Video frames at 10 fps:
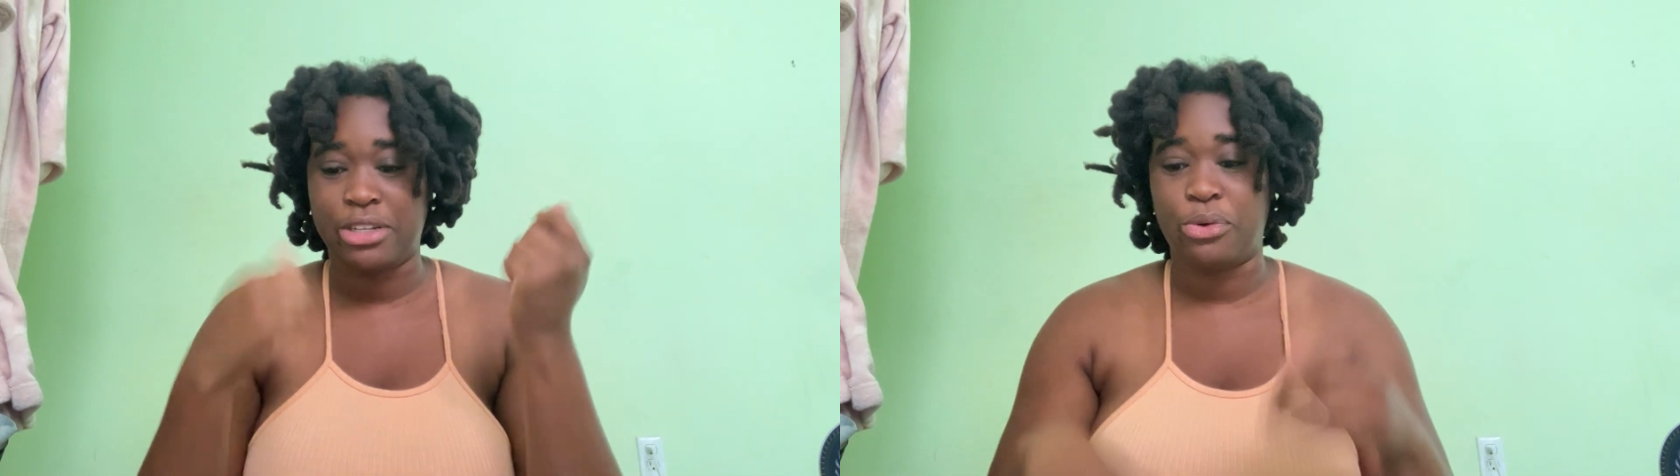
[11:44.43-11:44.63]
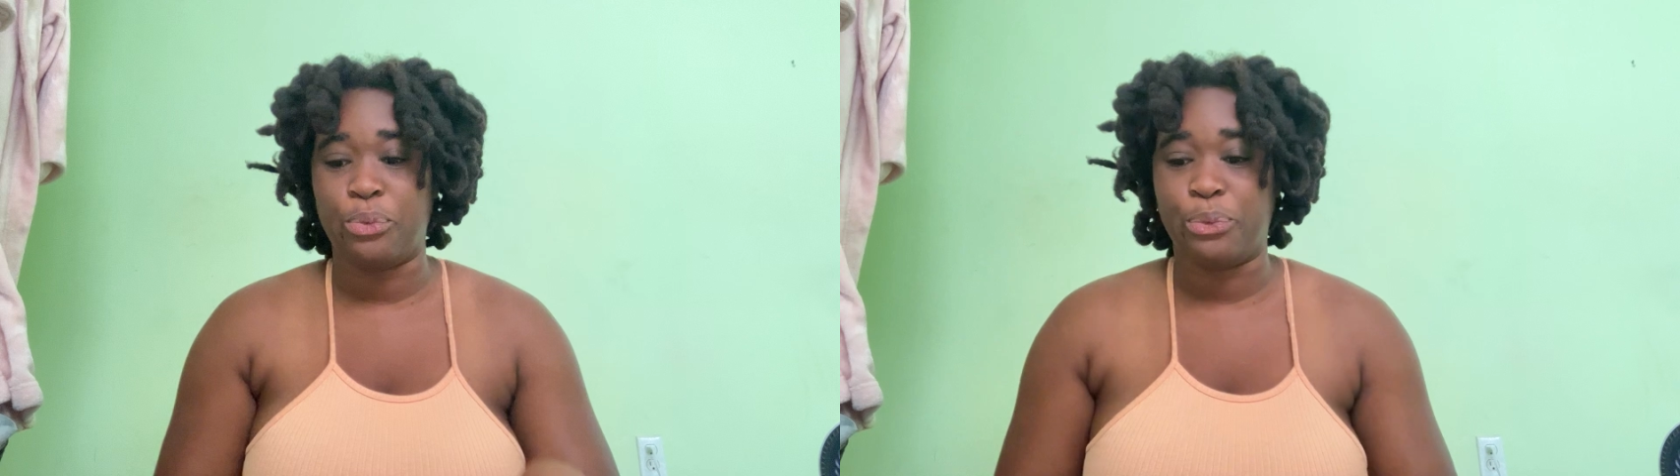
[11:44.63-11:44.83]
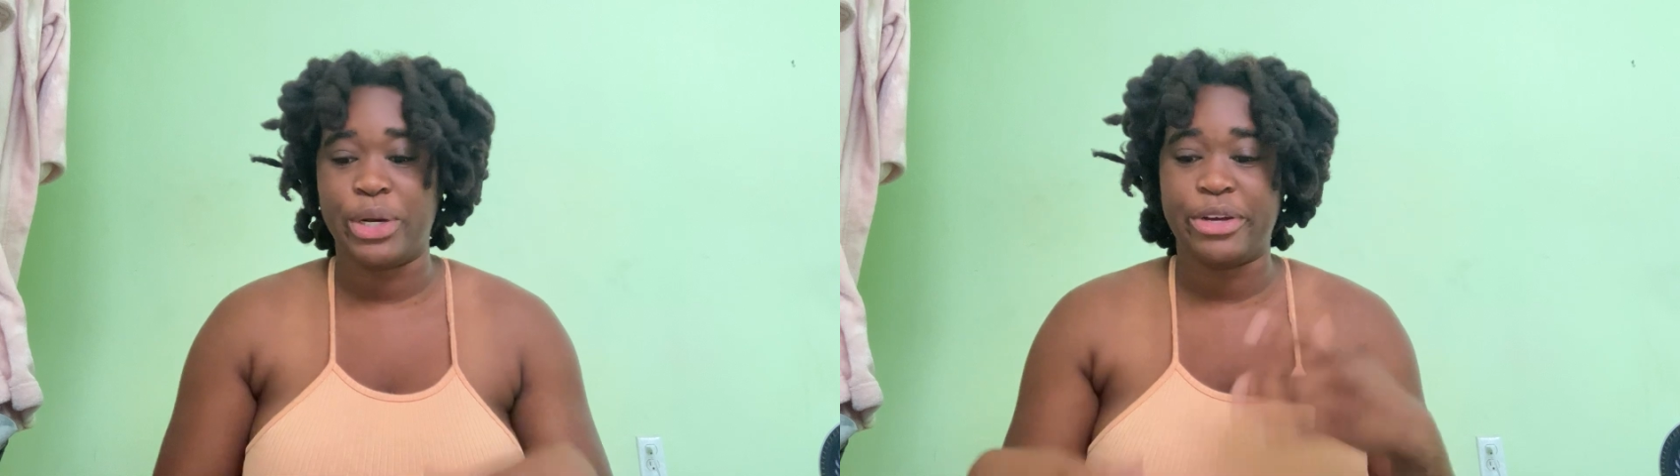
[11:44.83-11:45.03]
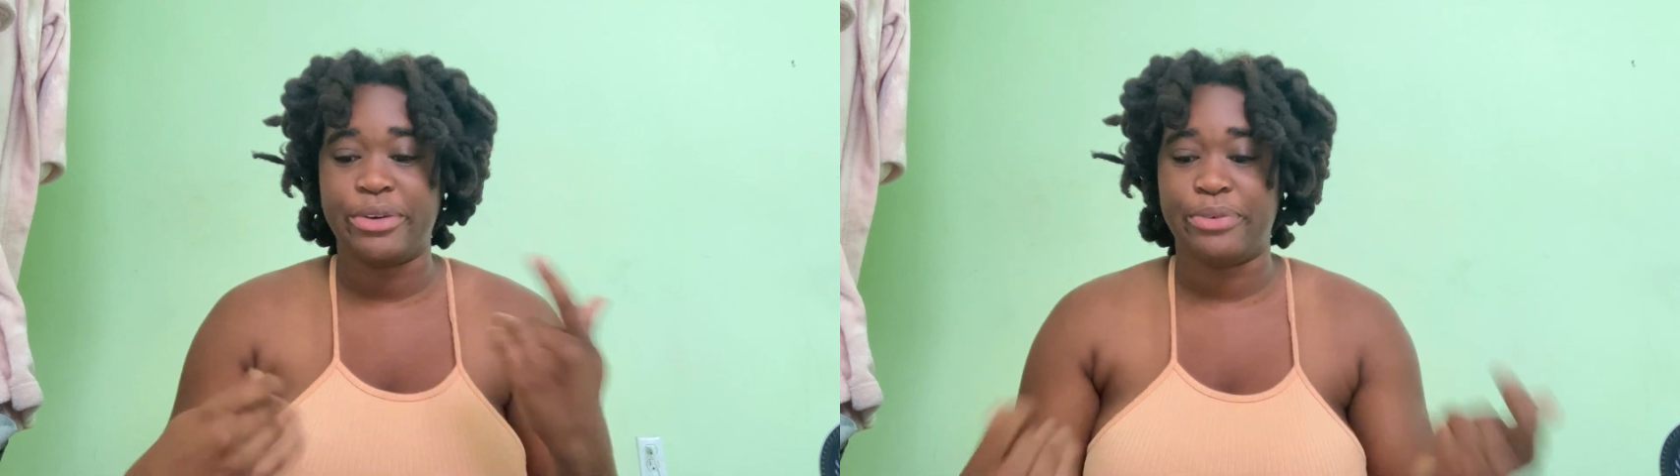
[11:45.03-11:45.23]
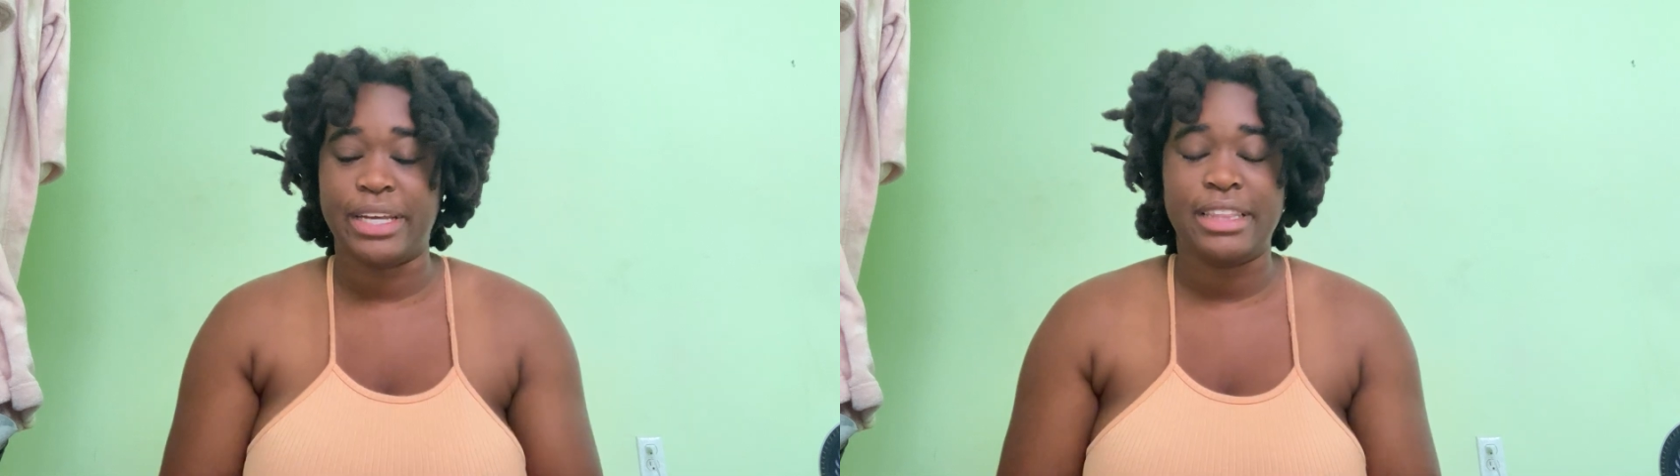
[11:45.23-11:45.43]
little
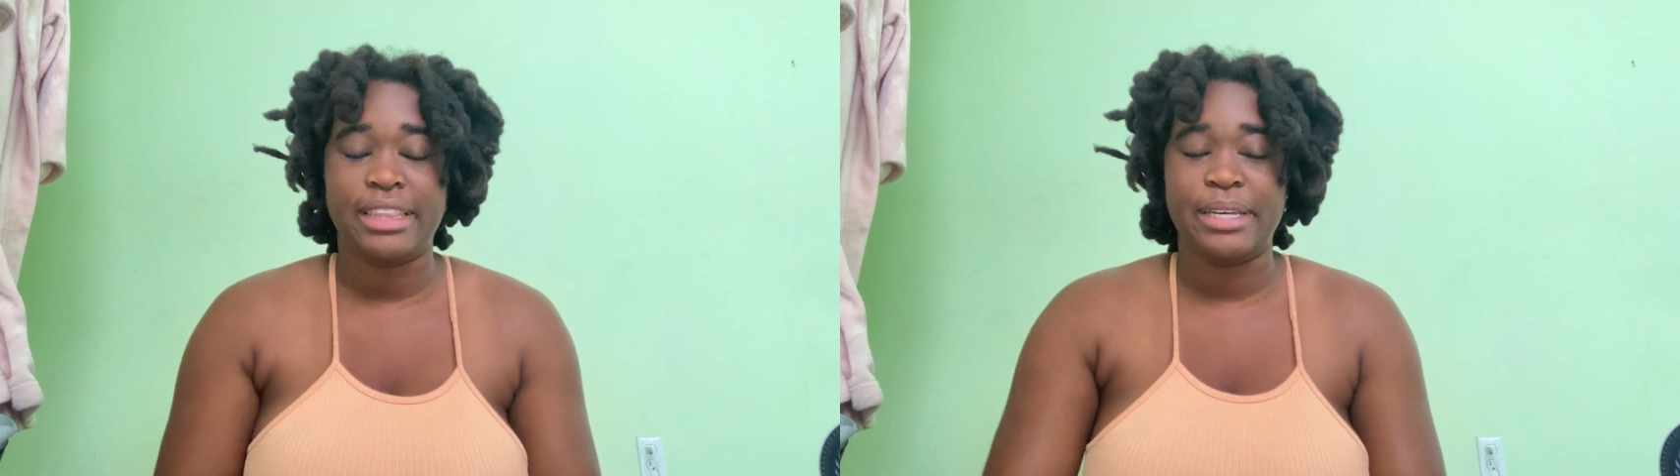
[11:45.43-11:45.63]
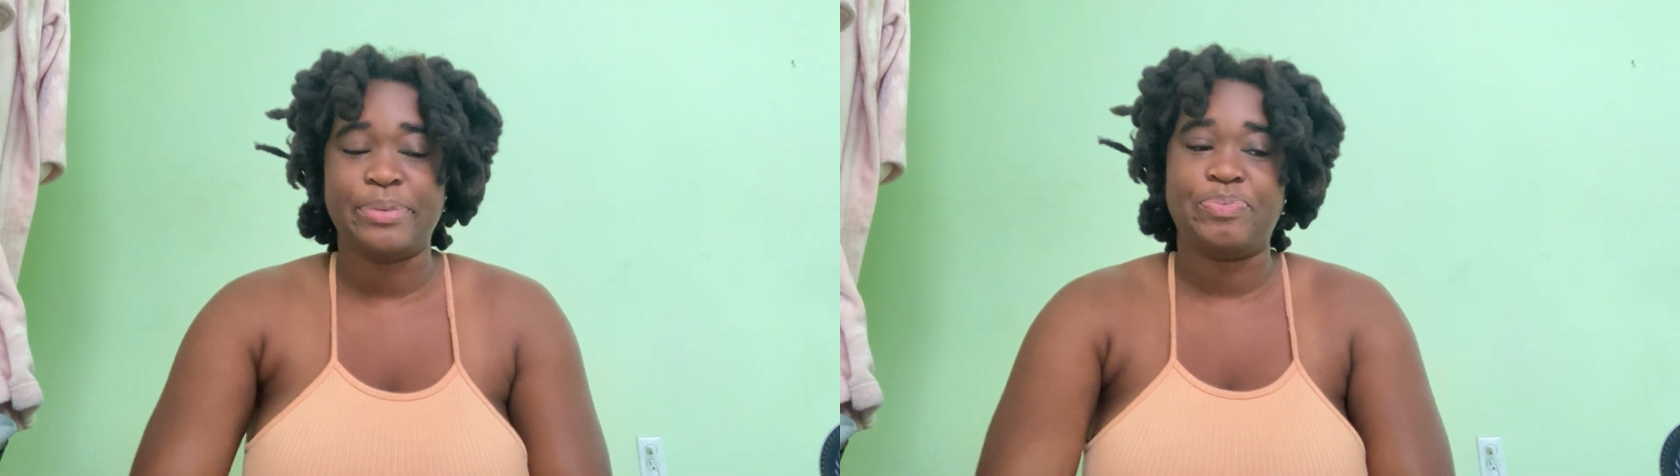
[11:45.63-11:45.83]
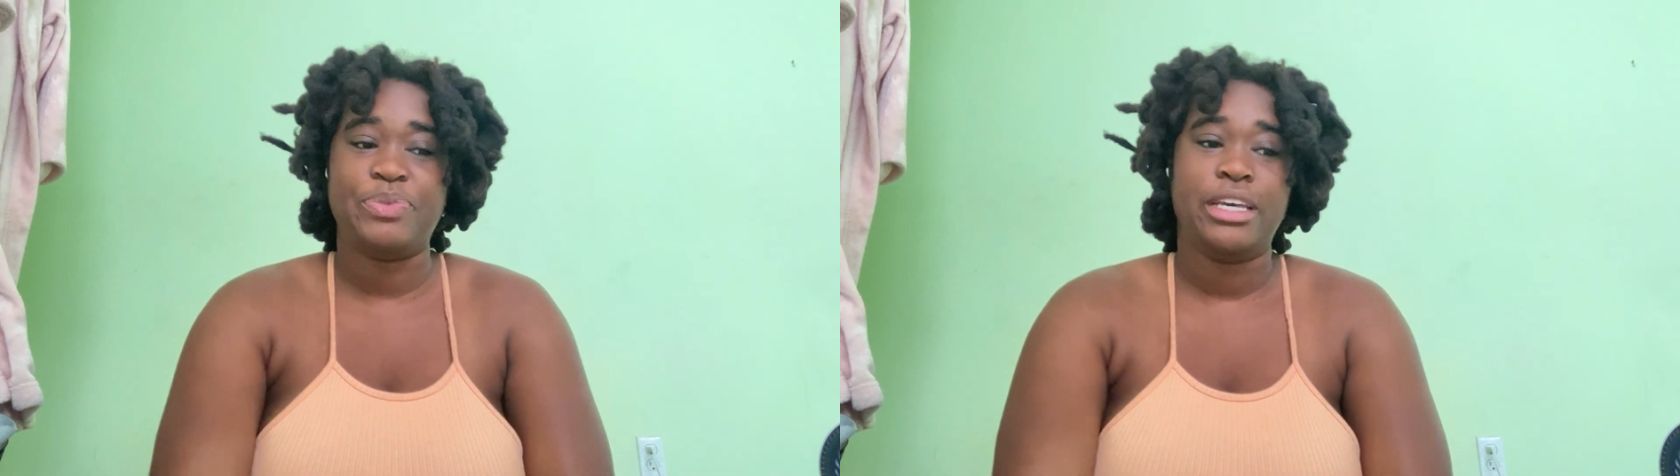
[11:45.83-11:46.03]
weird red thing.